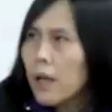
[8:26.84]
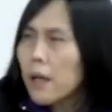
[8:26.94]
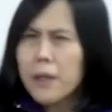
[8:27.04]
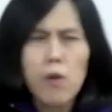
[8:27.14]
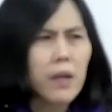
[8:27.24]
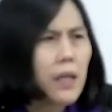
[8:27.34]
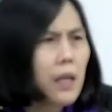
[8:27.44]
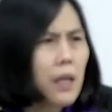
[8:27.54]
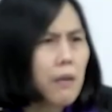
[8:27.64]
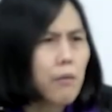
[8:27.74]
Medtronic
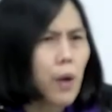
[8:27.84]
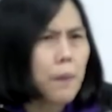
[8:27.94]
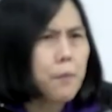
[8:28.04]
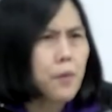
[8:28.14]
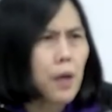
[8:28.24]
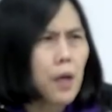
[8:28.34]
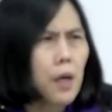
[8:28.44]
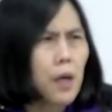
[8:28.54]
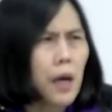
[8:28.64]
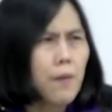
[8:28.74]
reps,
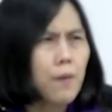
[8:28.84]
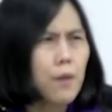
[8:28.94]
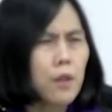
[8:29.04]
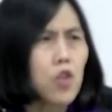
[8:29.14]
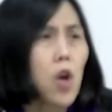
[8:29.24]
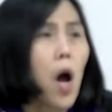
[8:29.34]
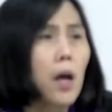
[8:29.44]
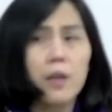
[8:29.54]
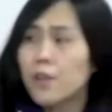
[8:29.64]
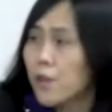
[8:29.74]
uh, I,
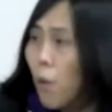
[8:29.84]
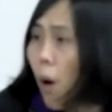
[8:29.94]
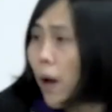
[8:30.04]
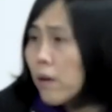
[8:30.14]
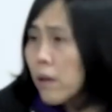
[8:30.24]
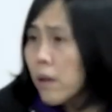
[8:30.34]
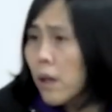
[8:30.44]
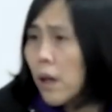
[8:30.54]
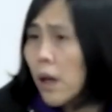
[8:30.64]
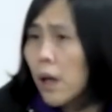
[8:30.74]
Sean is the one.
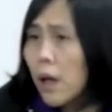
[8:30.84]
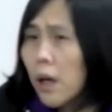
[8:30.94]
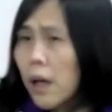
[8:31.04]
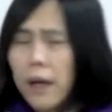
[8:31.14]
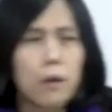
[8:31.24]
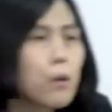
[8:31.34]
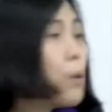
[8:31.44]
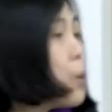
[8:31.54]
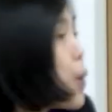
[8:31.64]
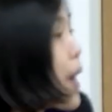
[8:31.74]
Uh, and
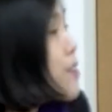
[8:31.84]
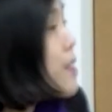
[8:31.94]
who, who has the